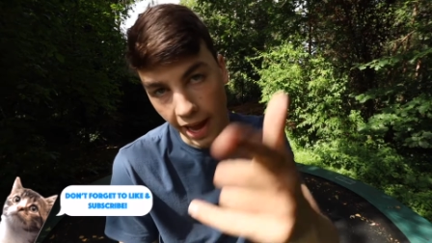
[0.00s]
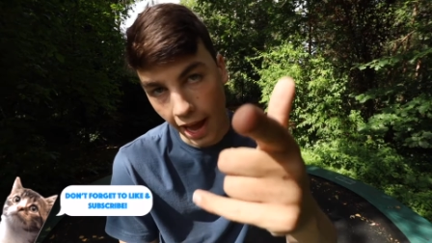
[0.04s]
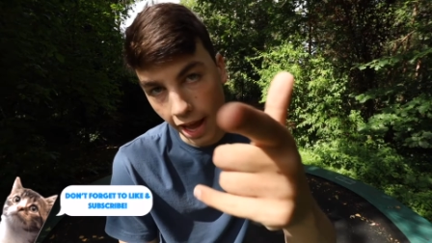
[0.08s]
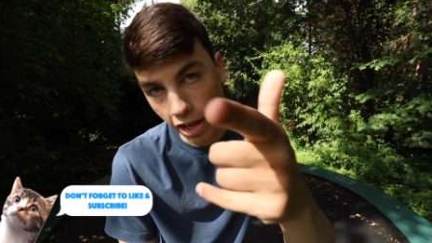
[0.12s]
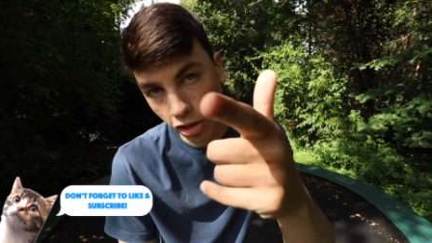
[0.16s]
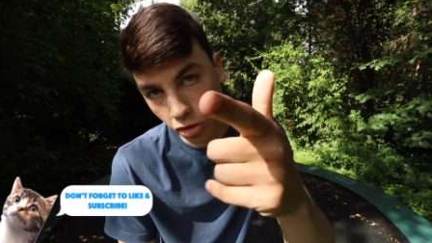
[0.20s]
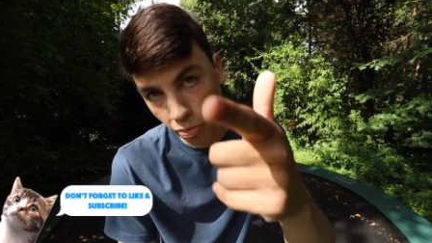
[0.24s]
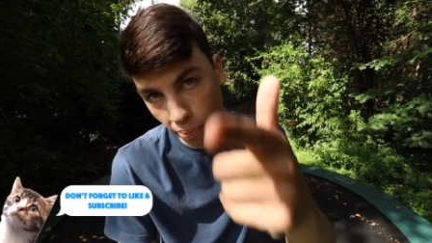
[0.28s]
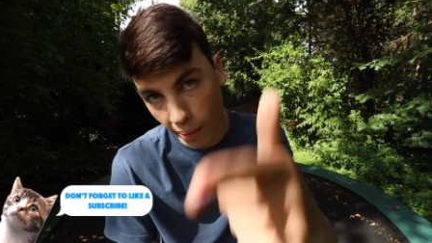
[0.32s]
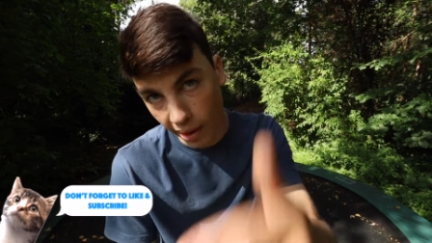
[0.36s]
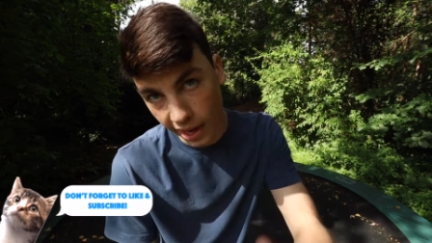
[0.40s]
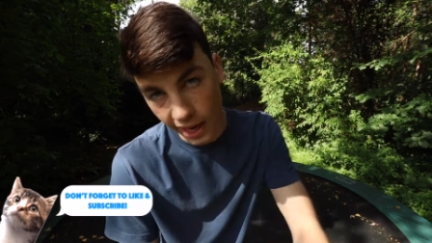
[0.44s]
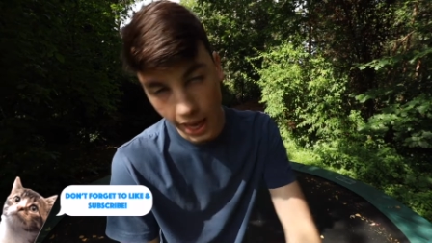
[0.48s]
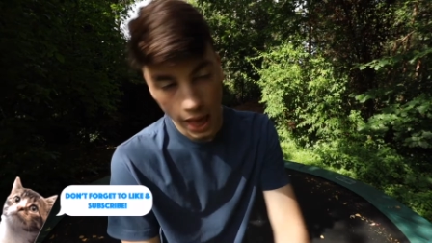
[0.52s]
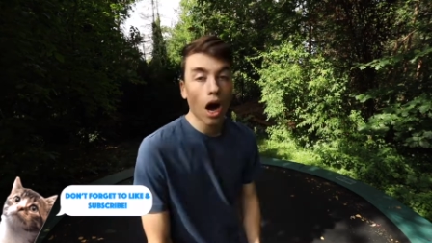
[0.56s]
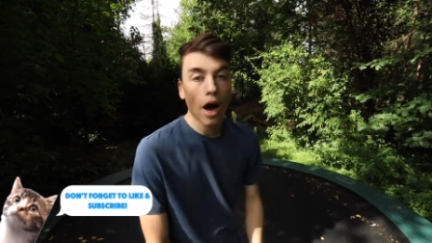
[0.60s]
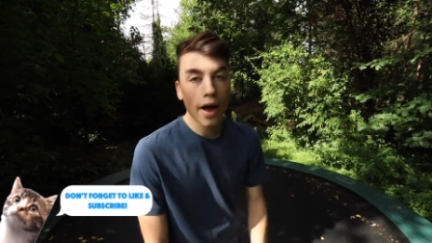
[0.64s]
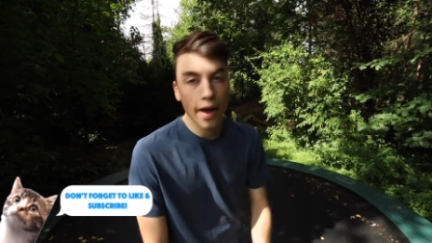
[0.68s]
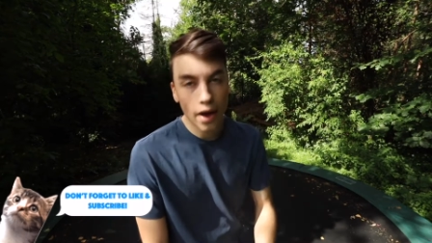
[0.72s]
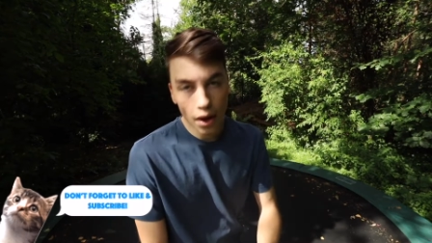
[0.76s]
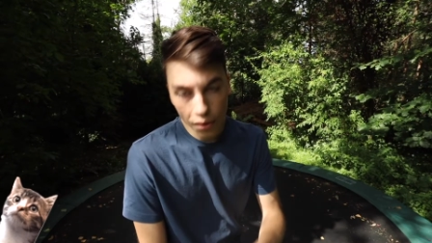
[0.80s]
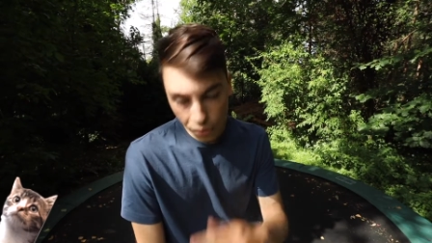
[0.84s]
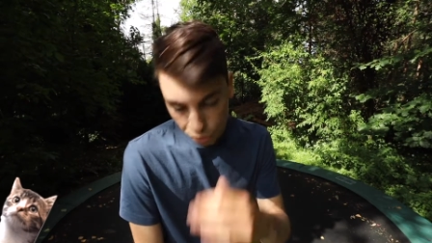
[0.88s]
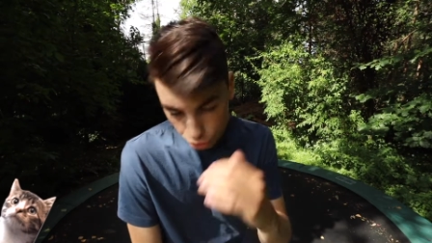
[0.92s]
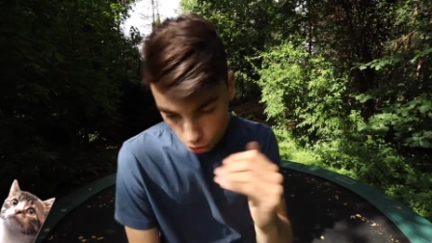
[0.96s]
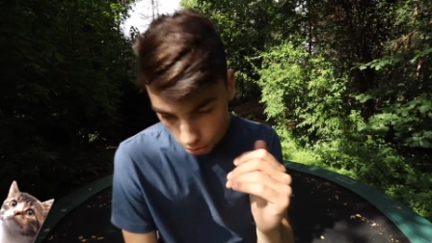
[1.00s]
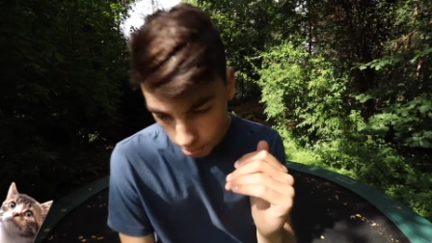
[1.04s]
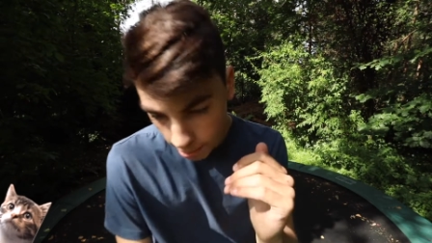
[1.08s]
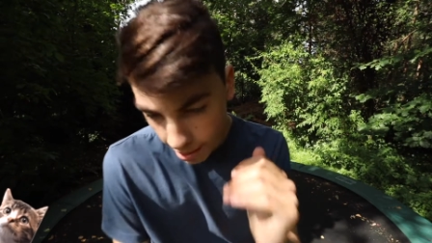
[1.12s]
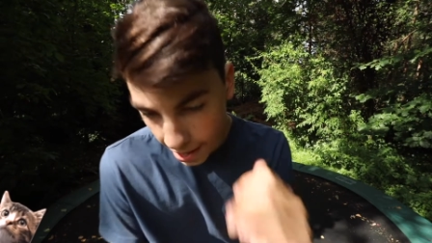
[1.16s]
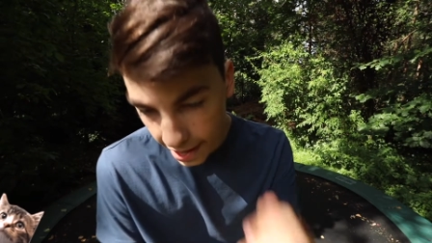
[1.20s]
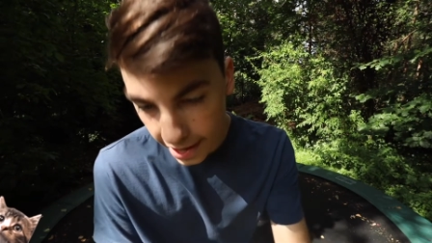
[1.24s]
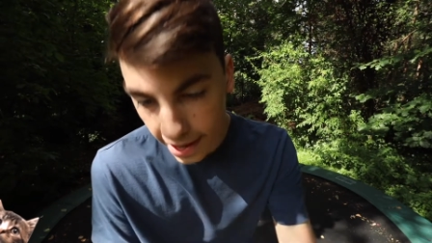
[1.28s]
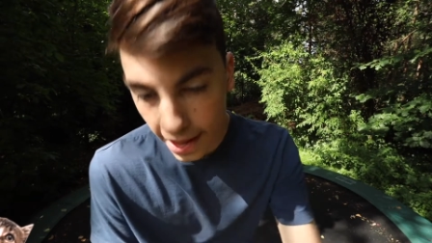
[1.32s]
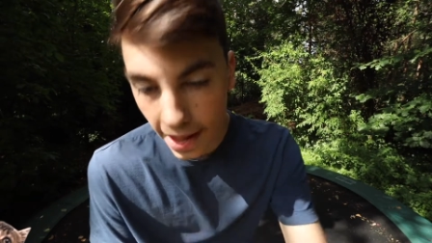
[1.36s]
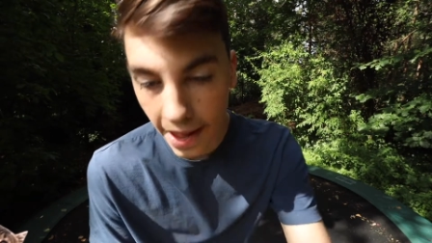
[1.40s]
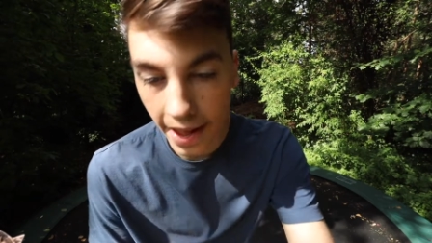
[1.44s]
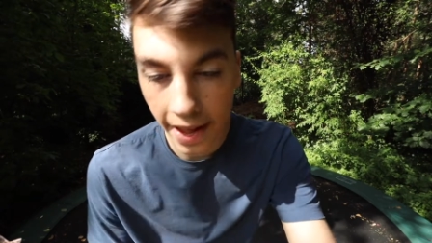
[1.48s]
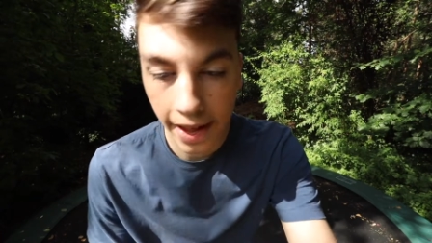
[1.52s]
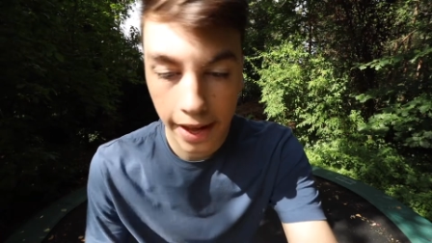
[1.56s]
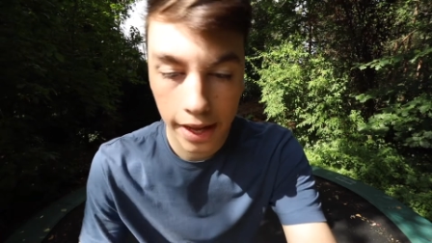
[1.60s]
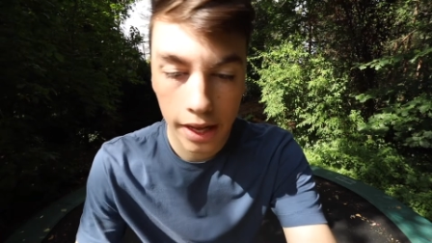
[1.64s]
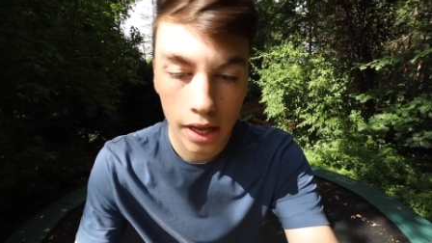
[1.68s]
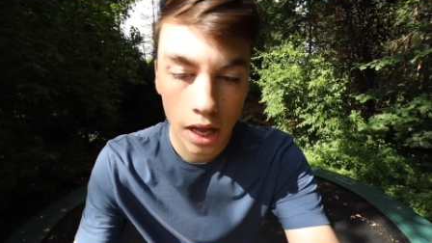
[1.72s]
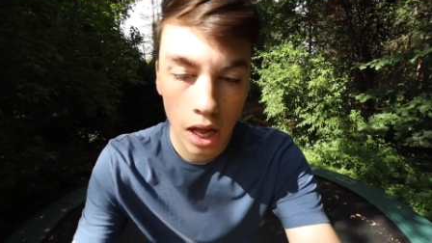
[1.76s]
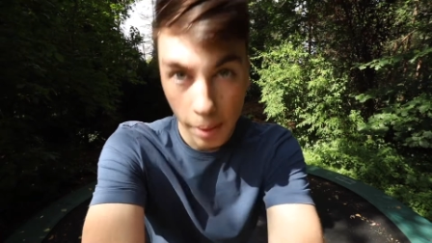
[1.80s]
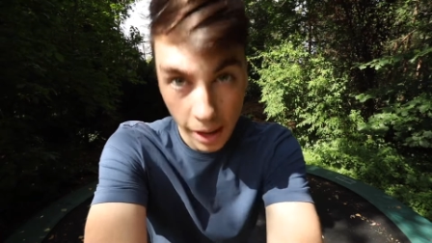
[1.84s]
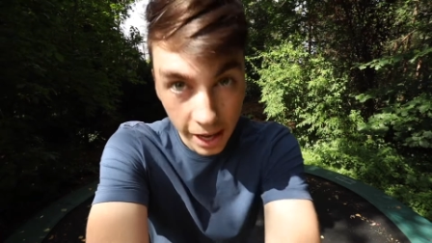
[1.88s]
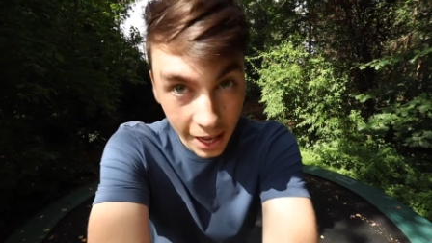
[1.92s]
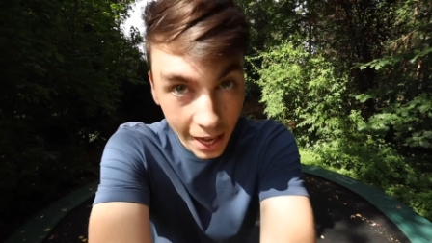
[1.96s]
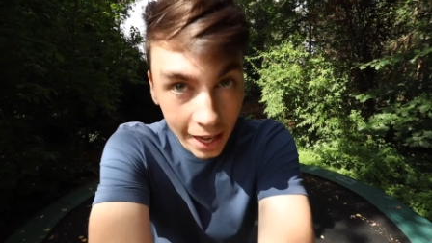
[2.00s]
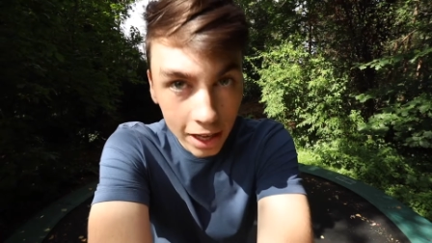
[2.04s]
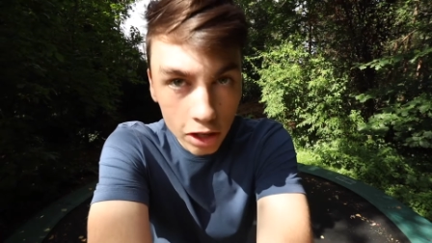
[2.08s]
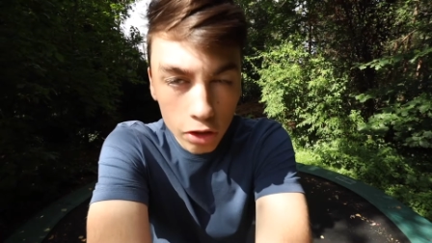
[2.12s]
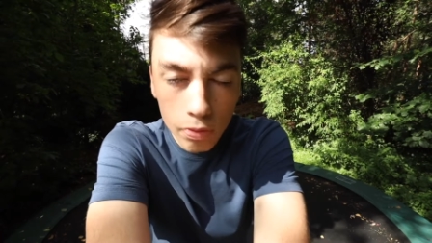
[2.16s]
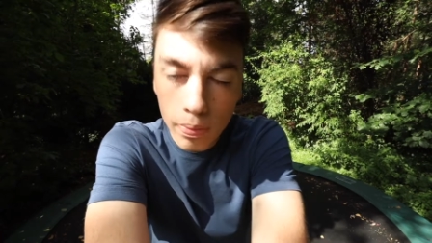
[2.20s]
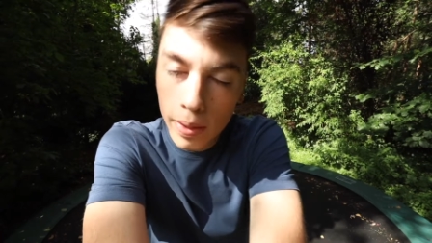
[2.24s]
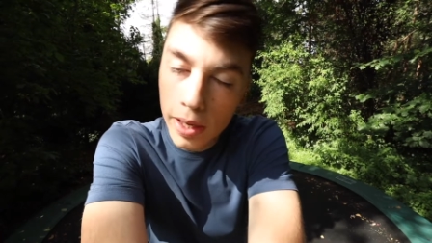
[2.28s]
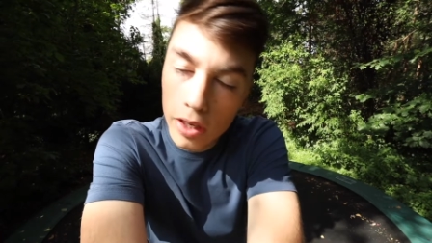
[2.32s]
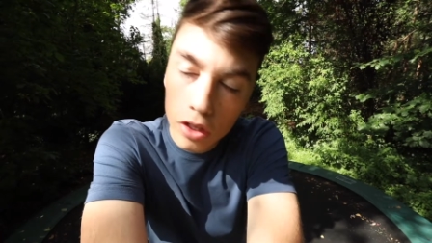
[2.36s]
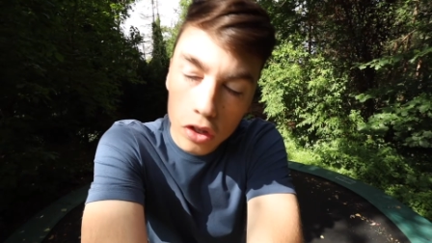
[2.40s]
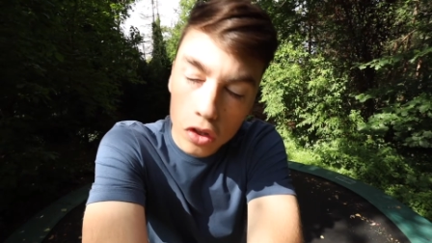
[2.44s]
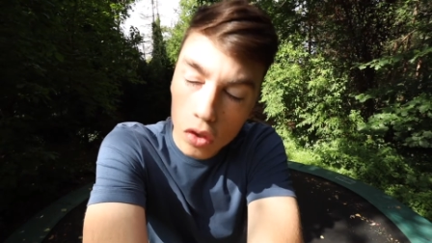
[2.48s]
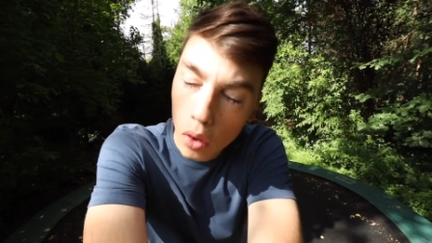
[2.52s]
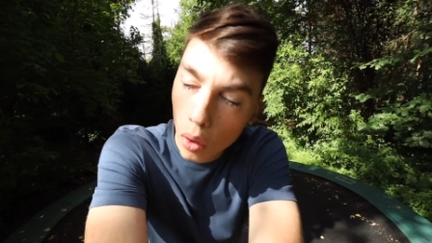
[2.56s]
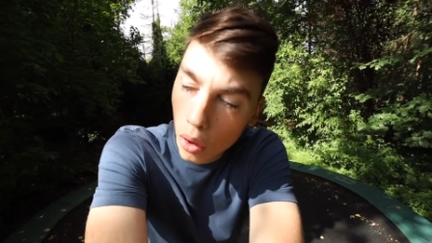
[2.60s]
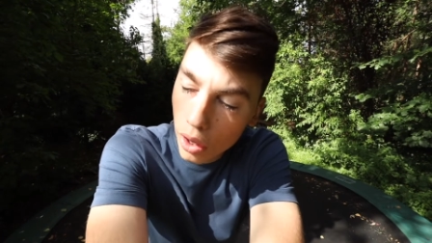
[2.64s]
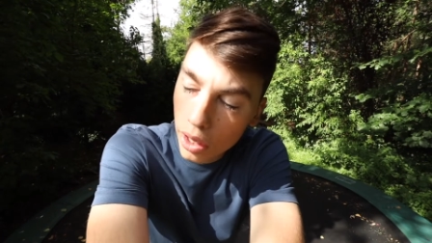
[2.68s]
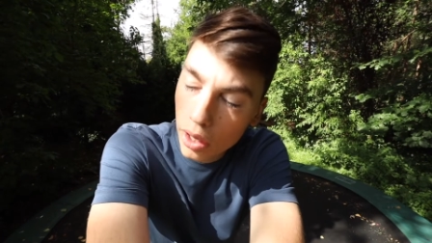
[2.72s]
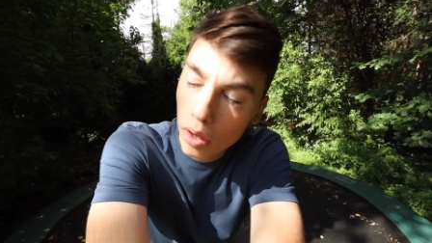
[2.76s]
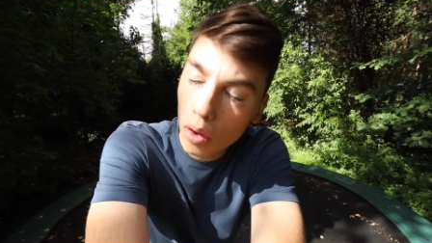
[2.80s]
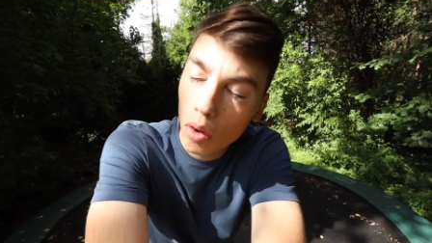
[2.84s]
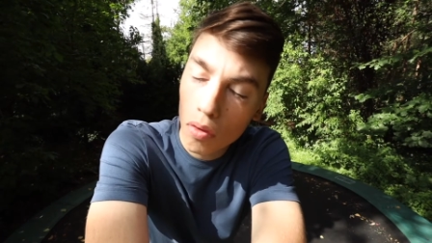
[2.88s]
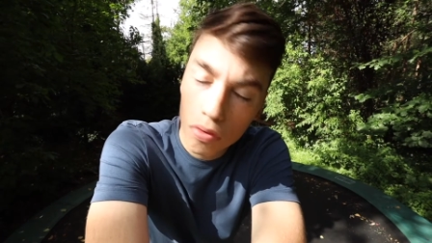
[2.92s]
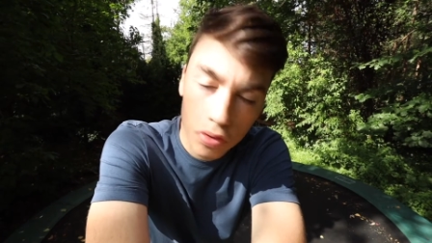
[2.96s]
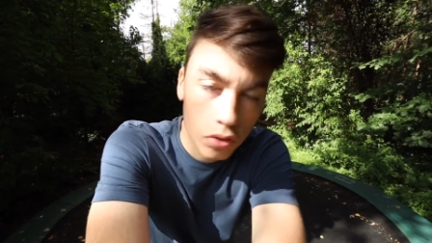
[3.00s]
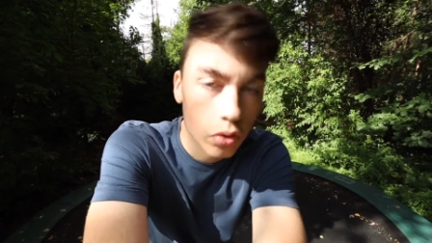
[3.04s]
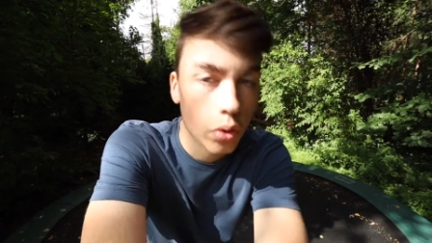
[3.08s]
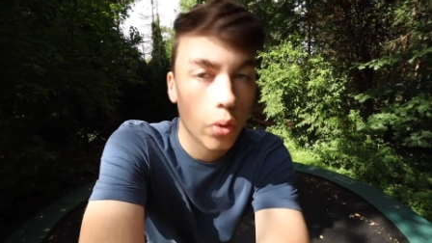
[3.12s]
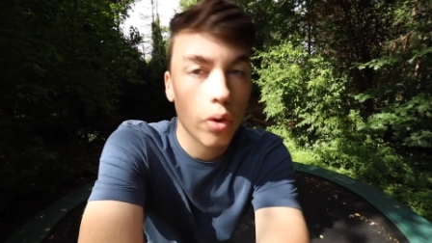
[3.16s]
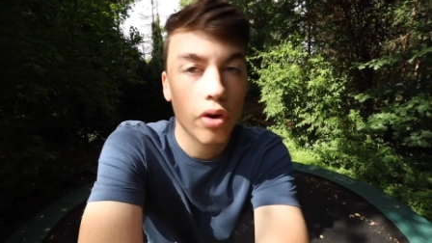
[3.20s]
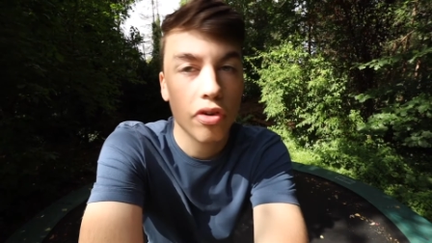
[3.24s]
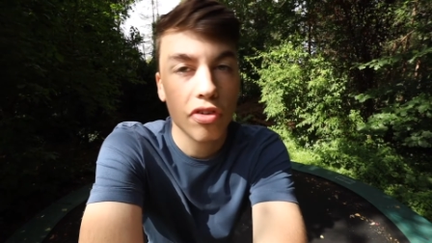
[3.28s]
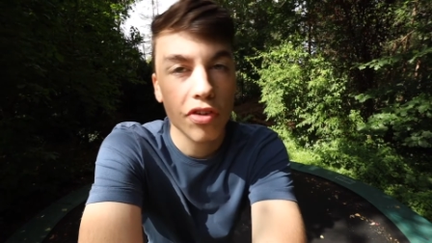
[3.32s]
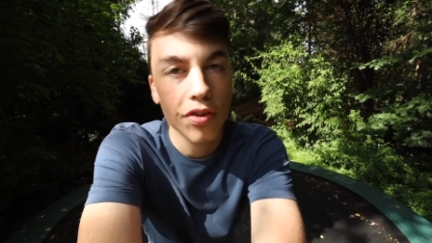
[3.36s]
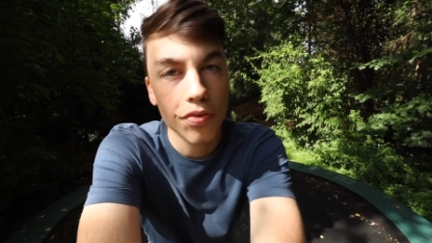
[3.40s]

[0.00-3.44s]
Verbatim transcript: handspring. I also made a back handspring tutorial, of course.